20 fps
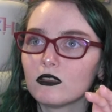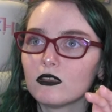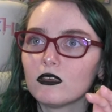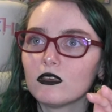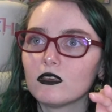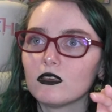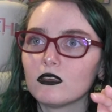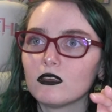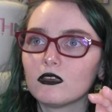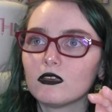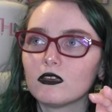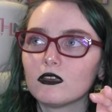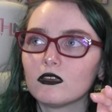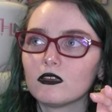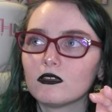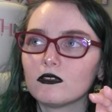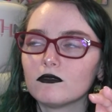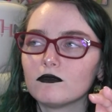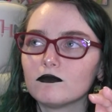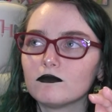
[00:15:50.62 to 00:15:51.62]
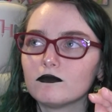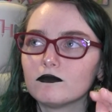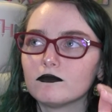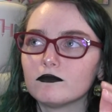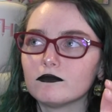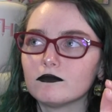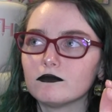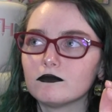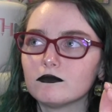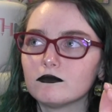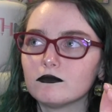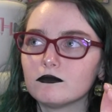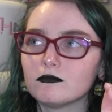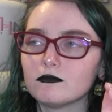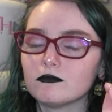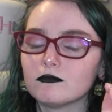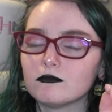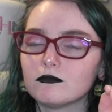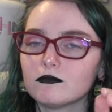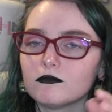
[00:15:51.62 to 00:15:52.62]

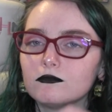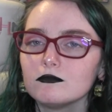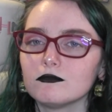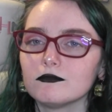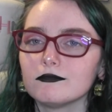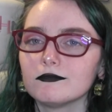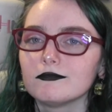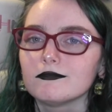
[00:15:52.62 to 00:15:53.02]
[no speech]